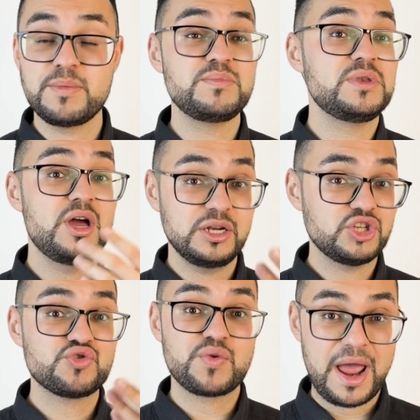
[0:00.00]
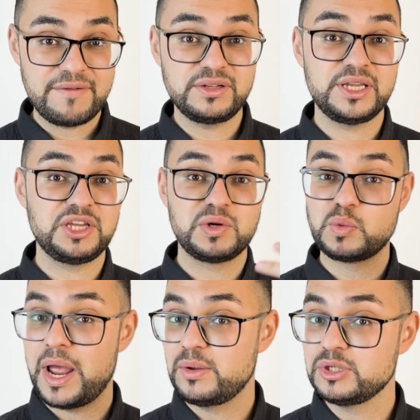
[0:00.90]
I'm not traveling
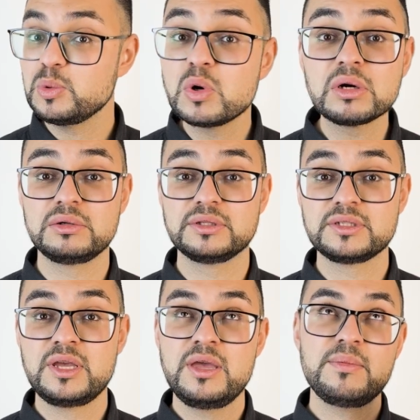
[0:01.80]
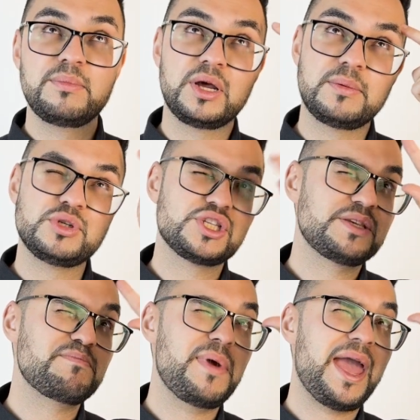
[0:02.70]
around the world. But I'm just
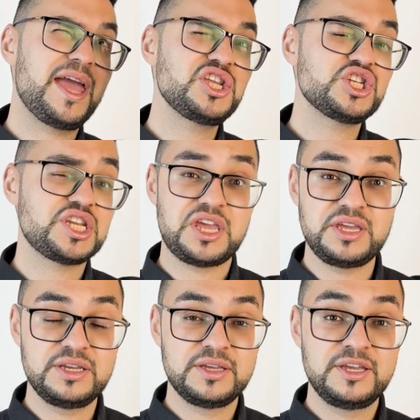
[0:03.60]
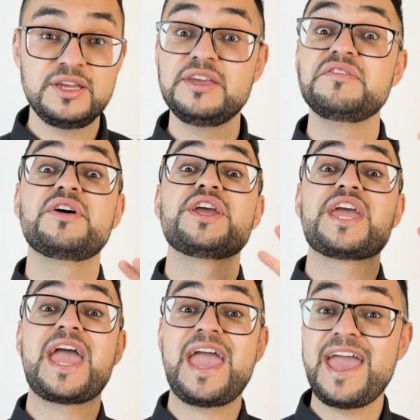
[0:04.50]
imagining if I
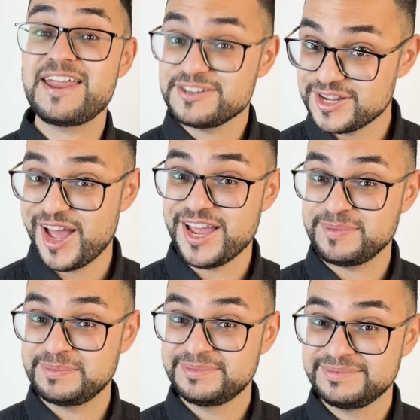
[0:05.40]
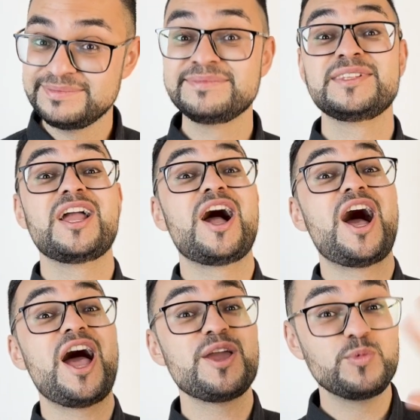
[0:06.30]
had time,
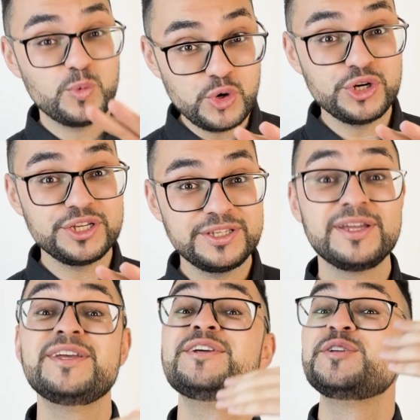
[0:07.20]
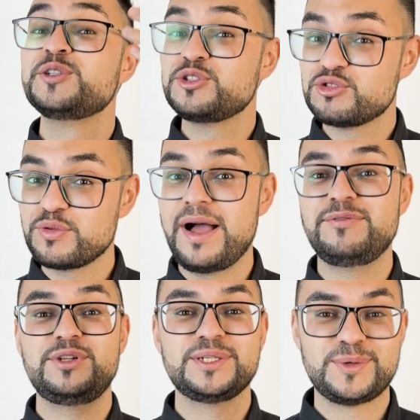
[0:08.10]
I would
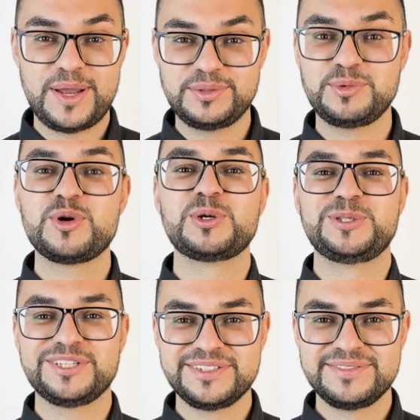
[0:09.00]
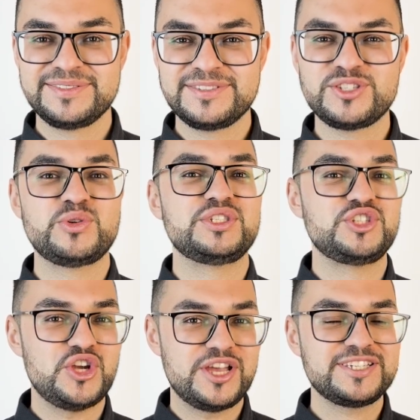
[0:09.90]
travel around the world. So it's
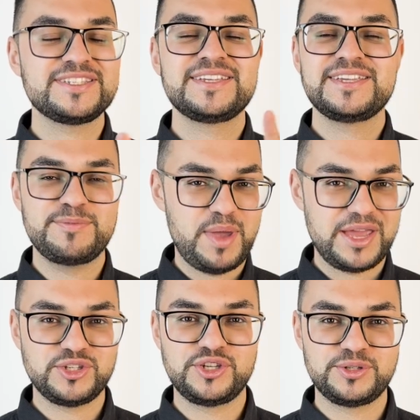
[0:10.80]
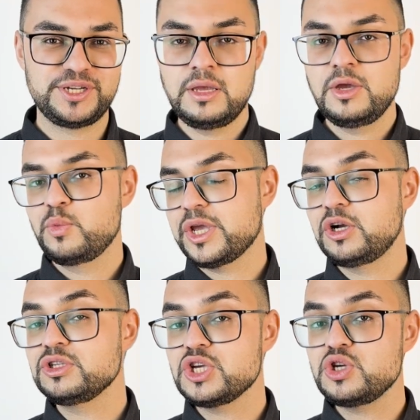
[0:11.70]
just imaginary. We can
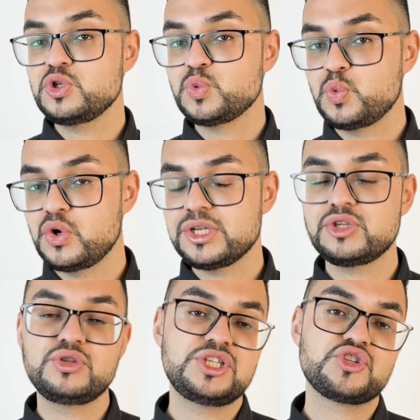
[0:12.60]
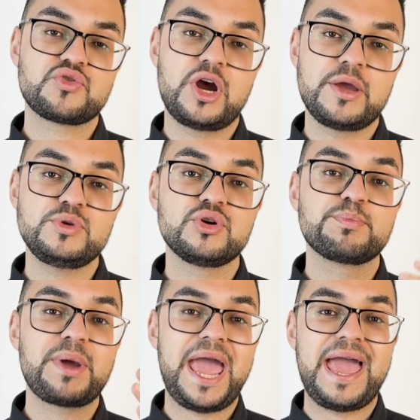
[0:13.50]
also use would to describe your
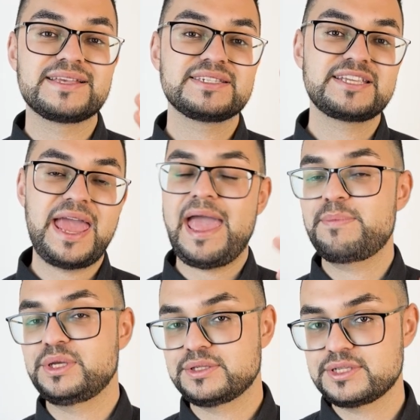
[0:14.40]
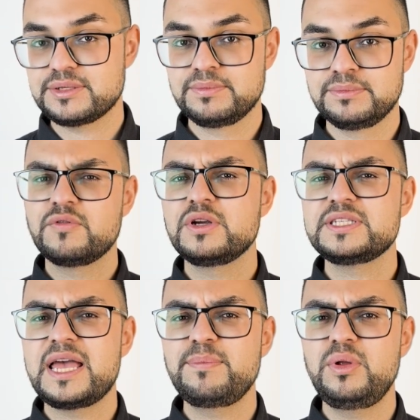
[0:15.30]
past habits. For
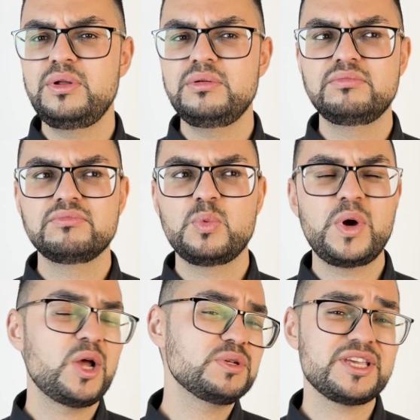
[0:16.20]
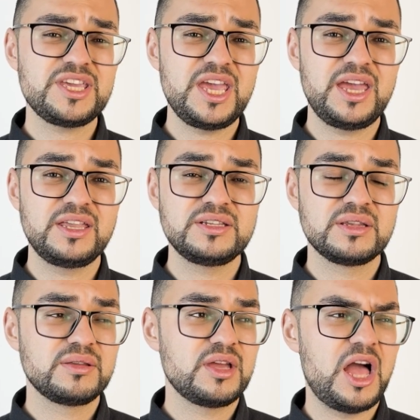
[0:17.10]
example, when I was a kid,
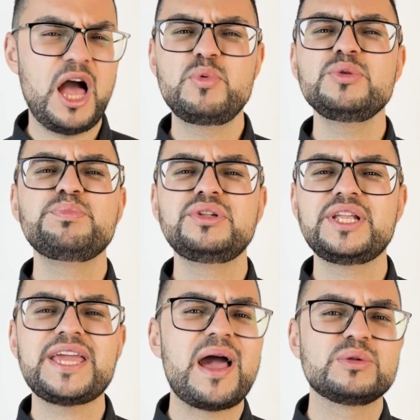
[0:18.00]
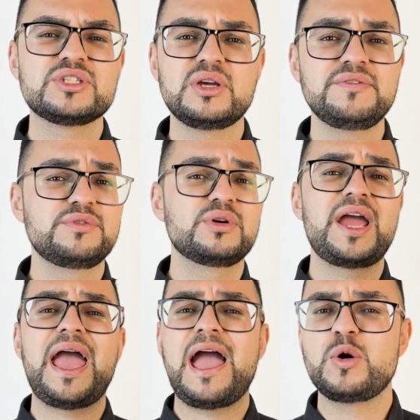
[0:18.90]
I would play outside for
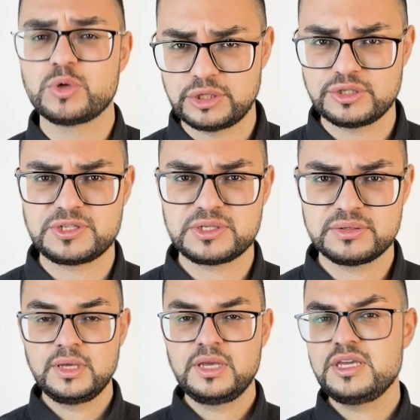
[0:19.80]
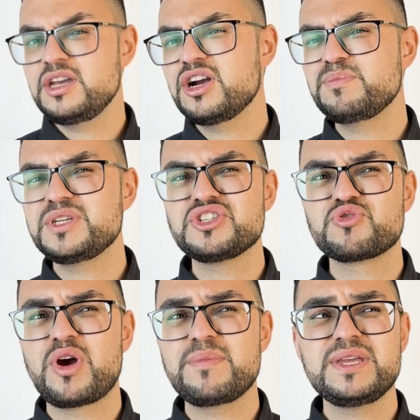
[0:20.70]
hours. Here I'm
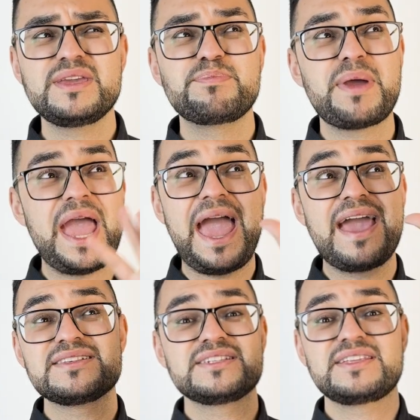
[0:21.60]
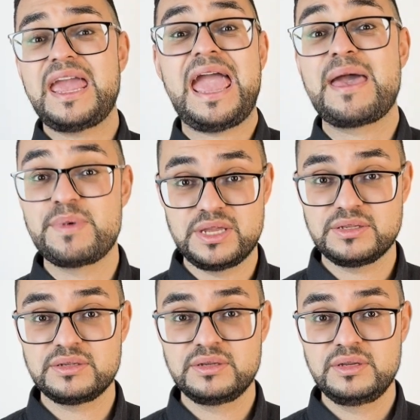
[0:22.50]
describing a past habit.